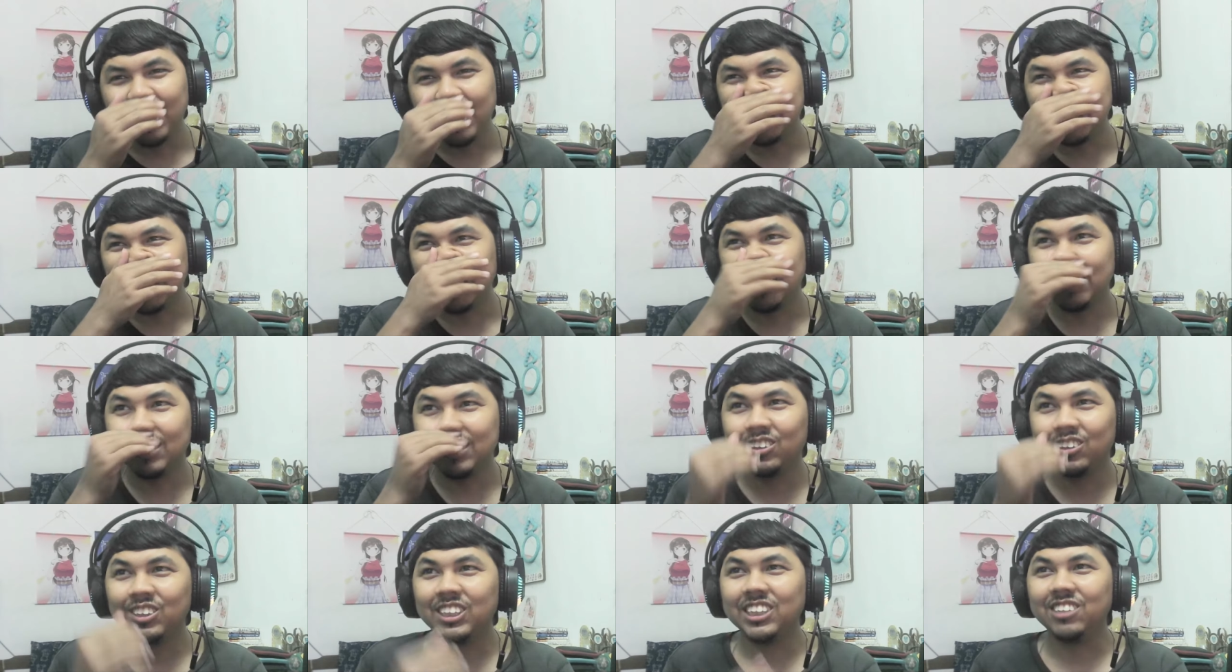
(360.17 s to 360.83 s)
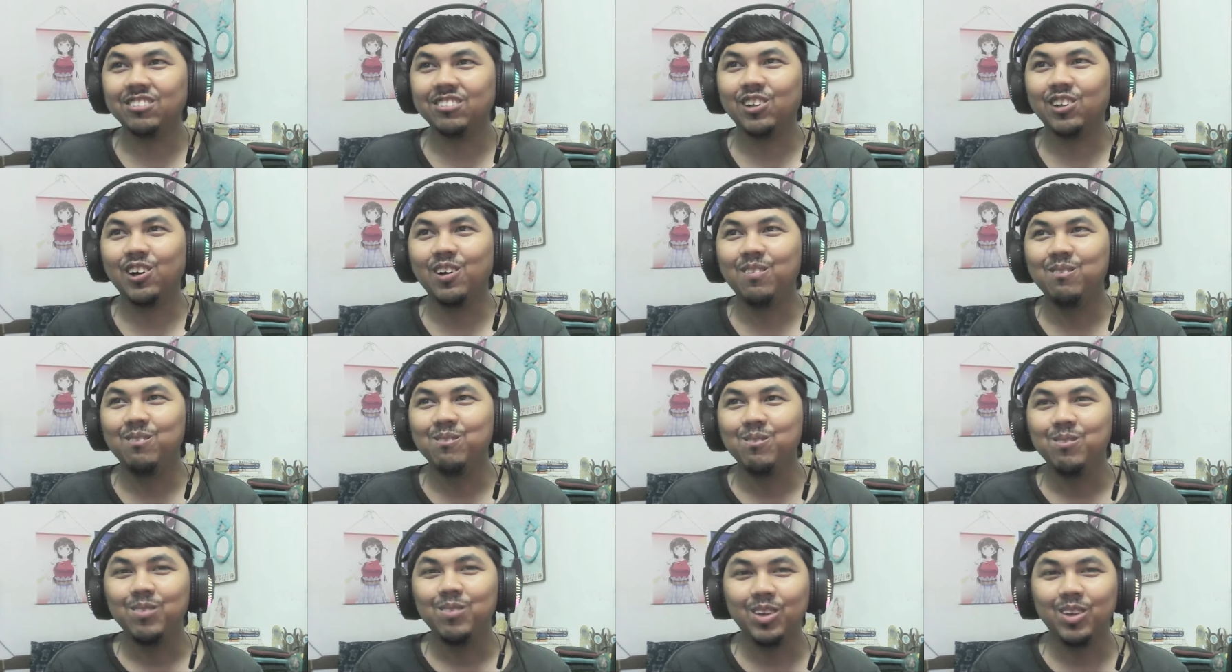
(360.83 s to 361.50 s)
Zenless Zone Zero,
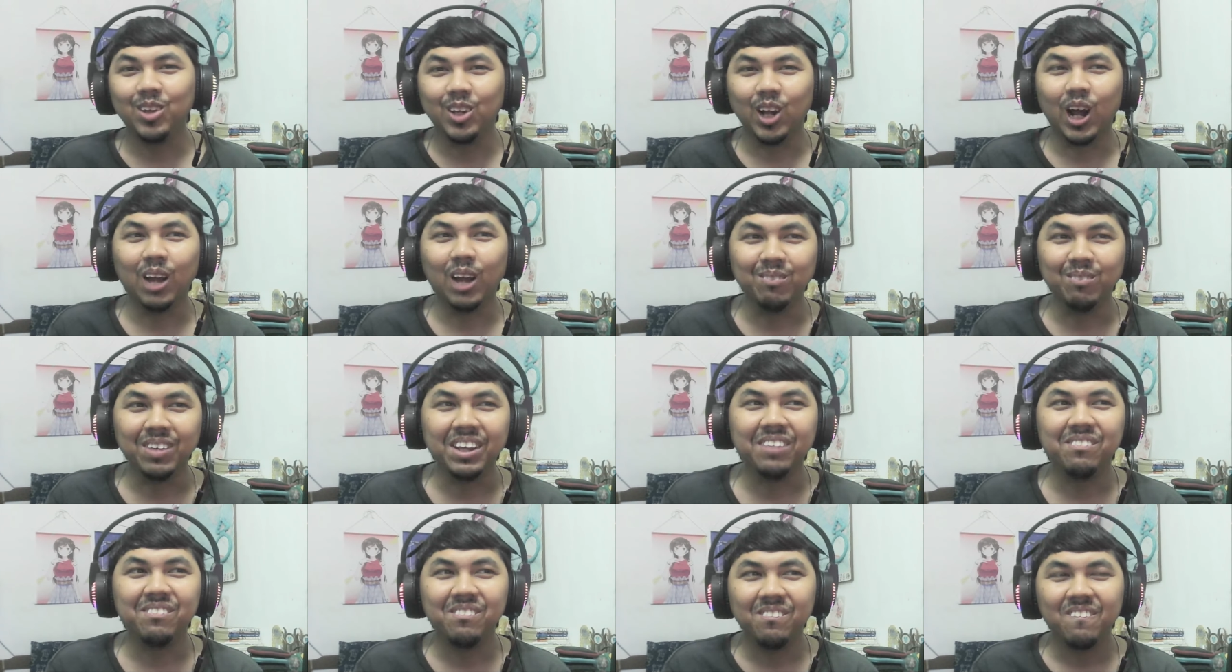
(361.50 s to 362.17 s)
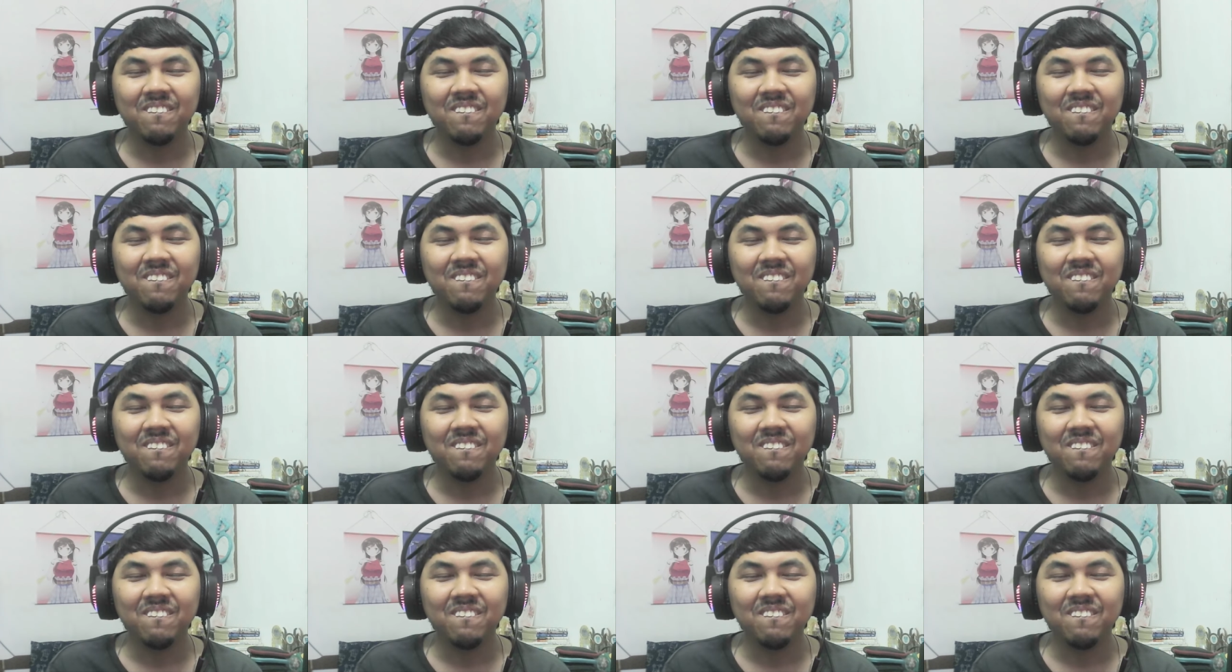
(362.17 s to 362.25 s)
you got me.